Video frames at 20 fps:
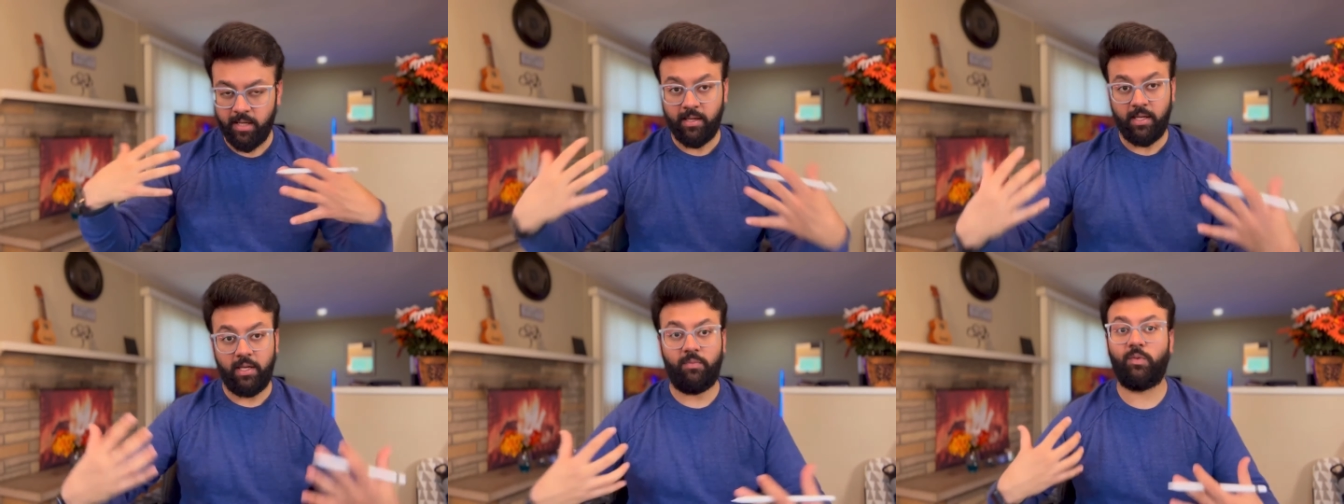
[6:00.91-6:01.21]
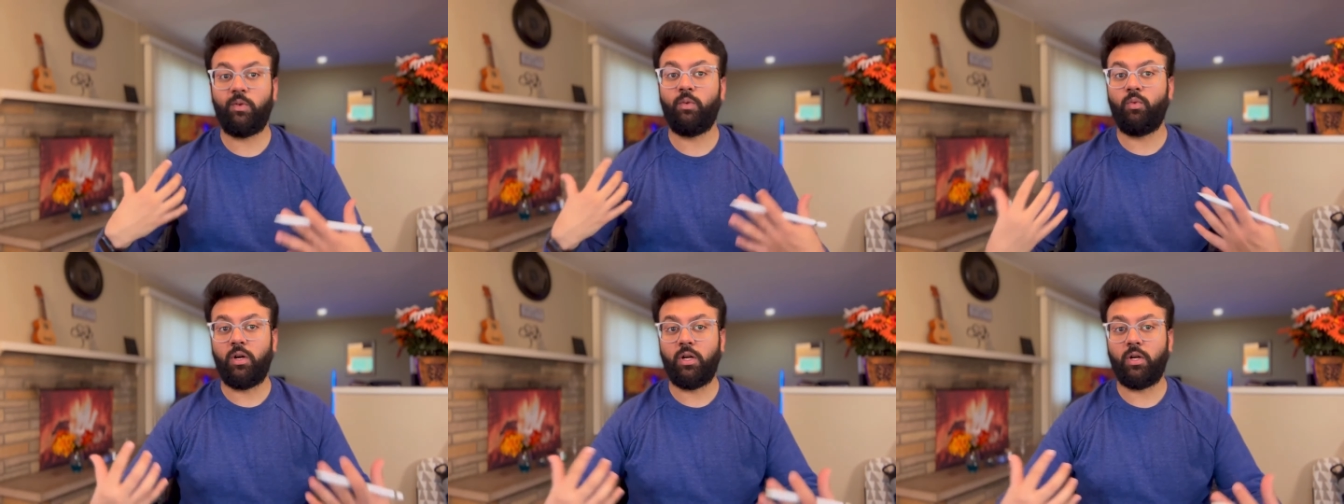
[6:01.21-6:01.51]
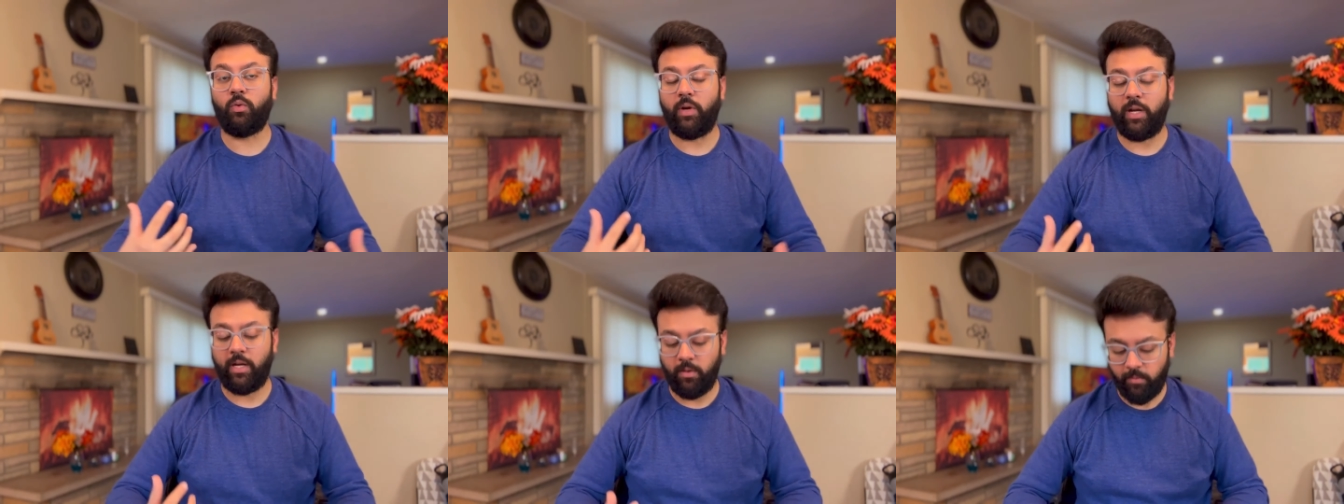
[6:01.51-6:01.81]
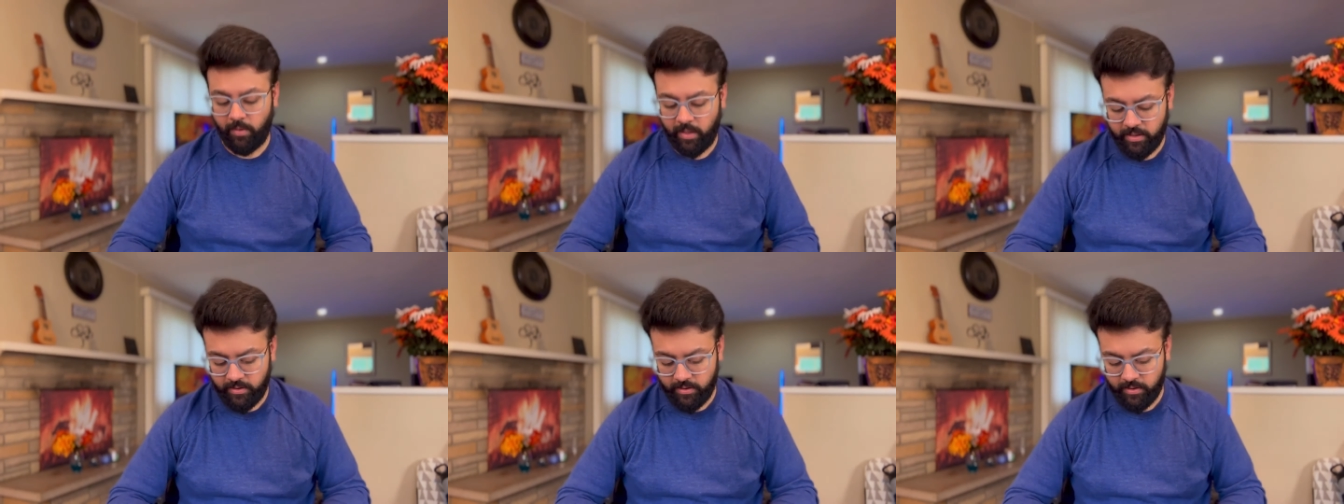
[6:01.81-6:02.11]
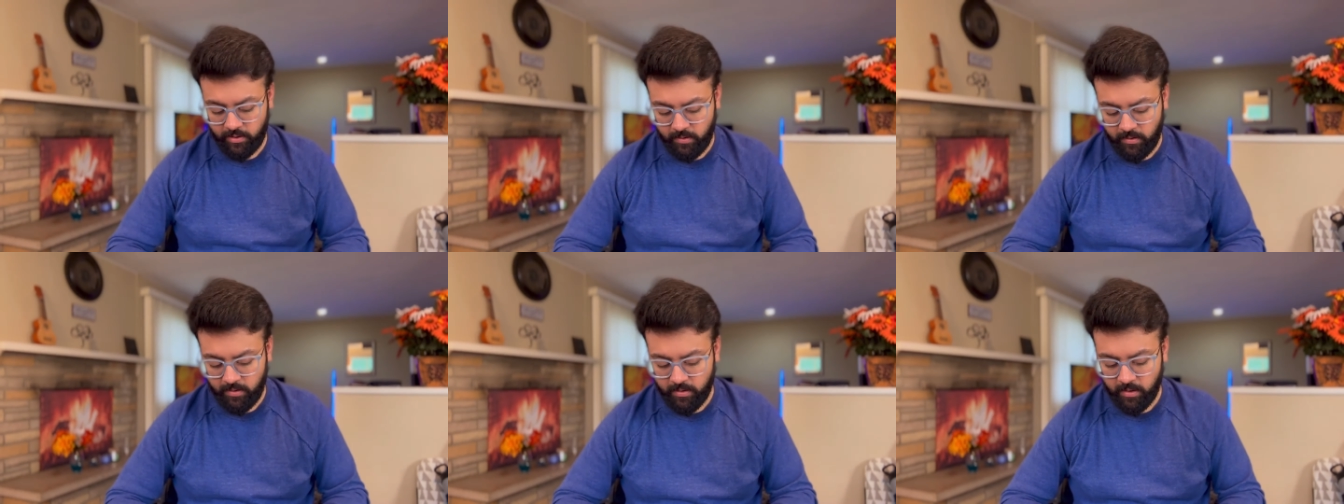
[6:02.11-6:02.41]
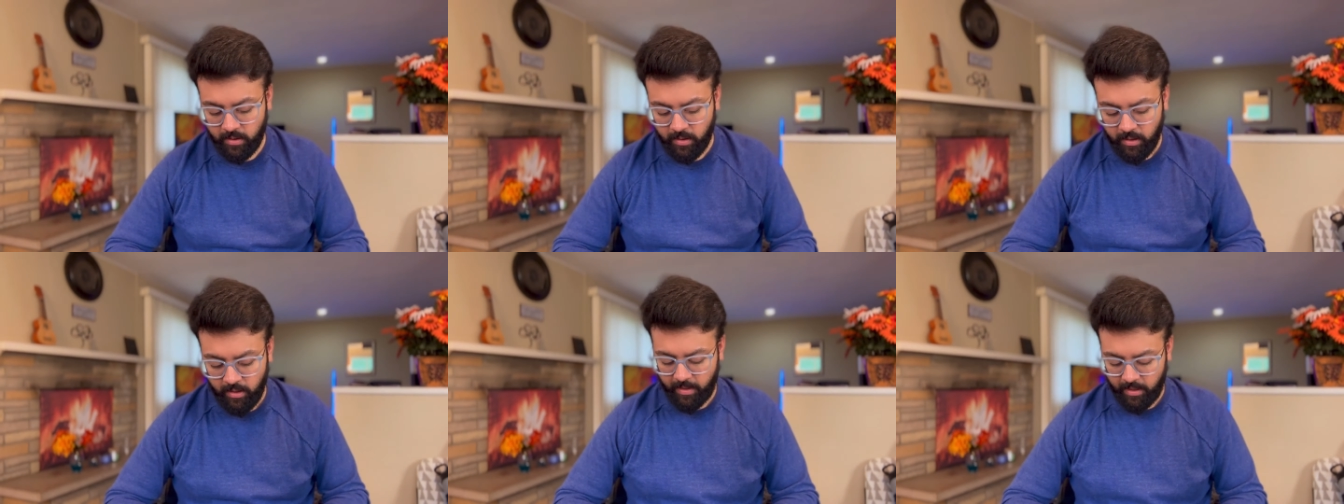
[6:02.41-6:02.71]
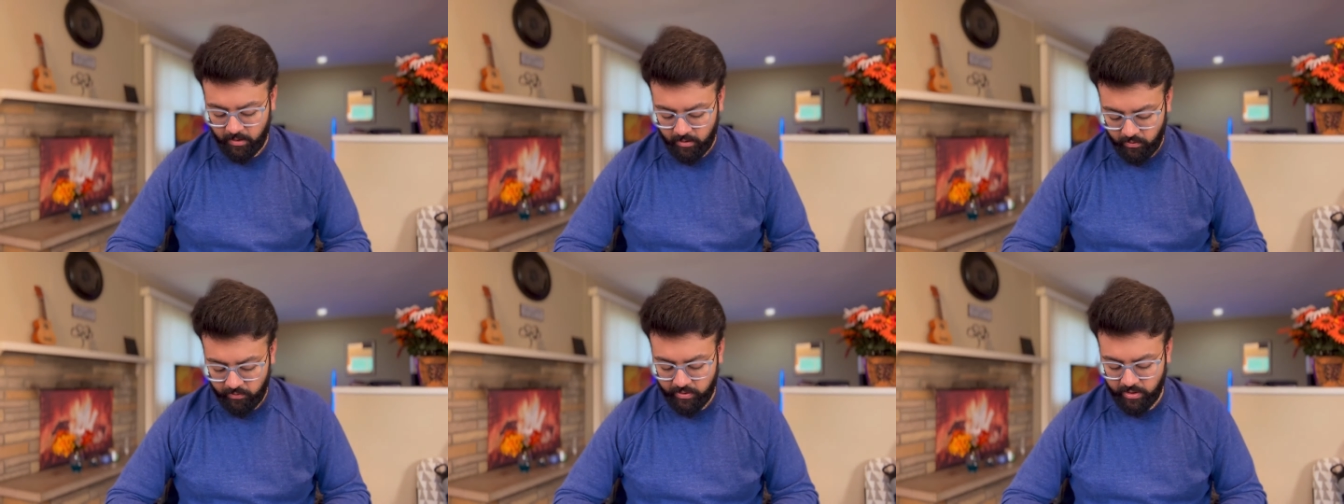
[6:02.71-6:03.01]
if you want to advance your,
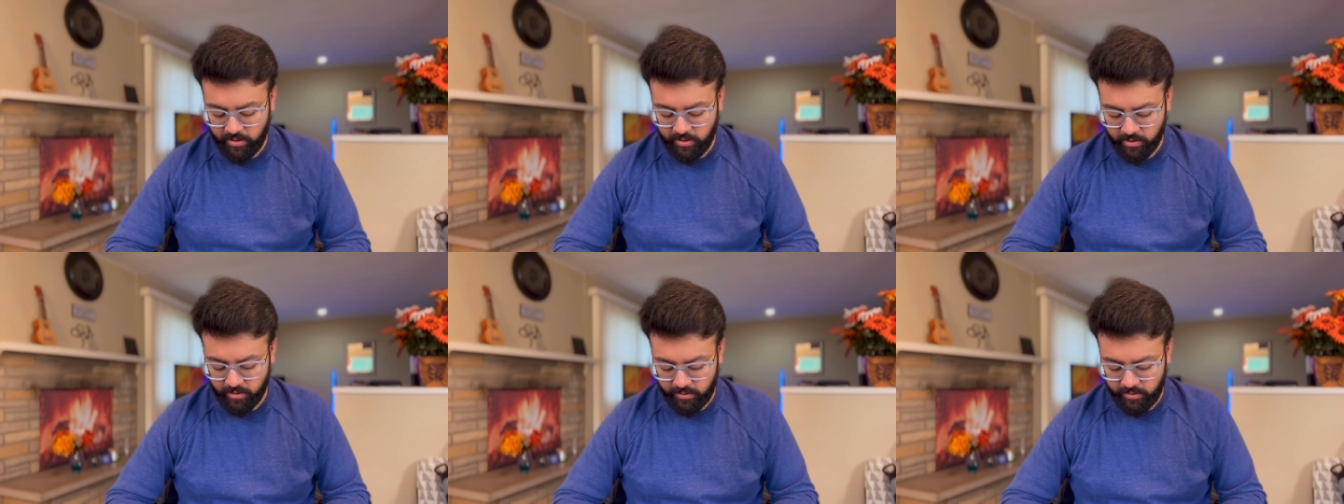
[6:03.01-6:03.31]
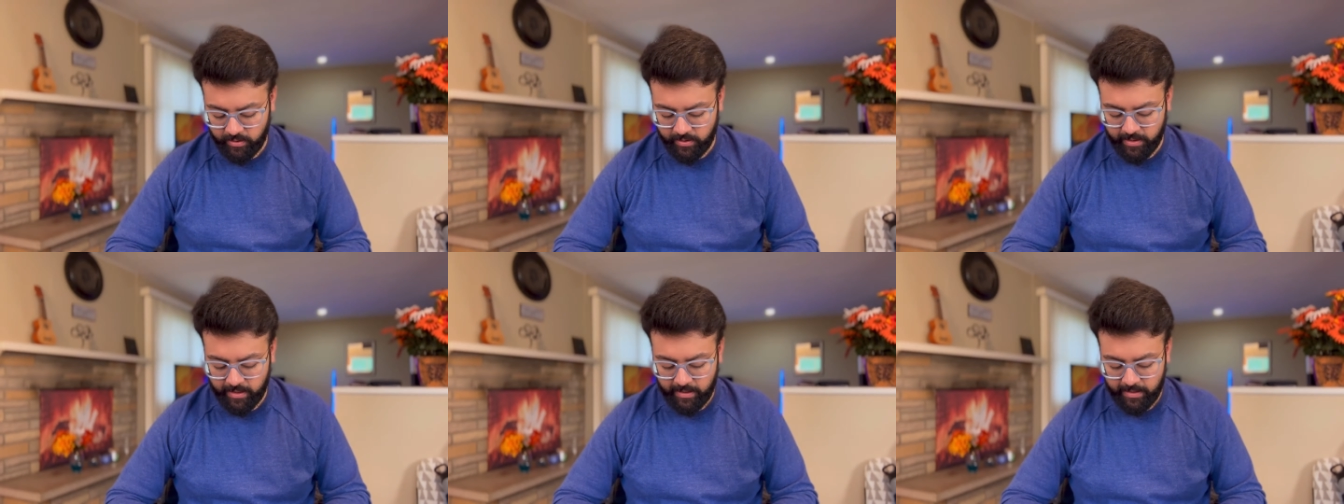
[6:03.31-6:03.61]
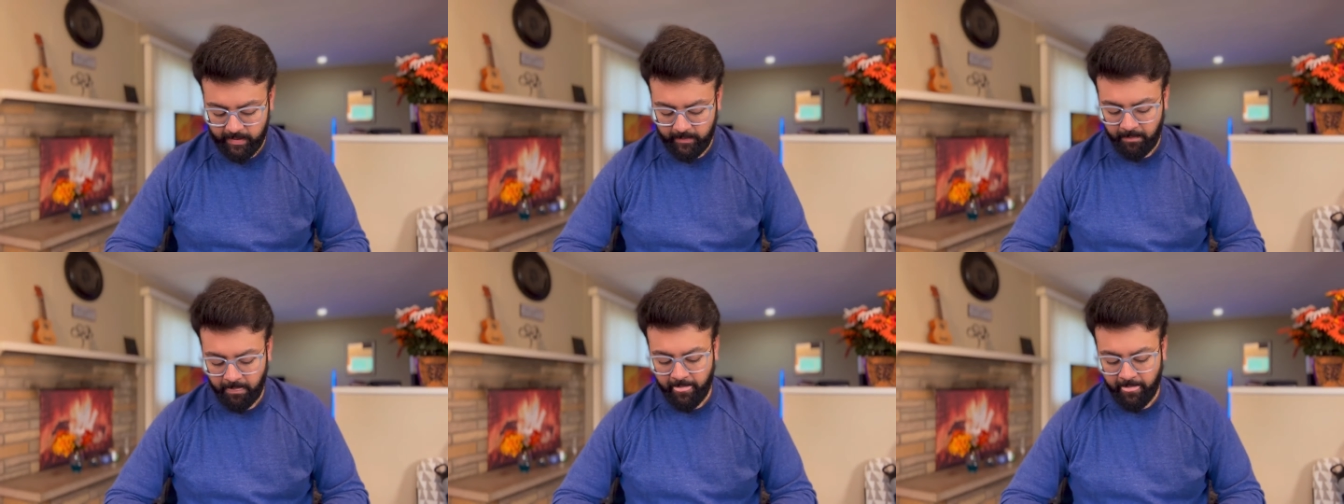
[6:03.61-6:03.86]
you know, research skill.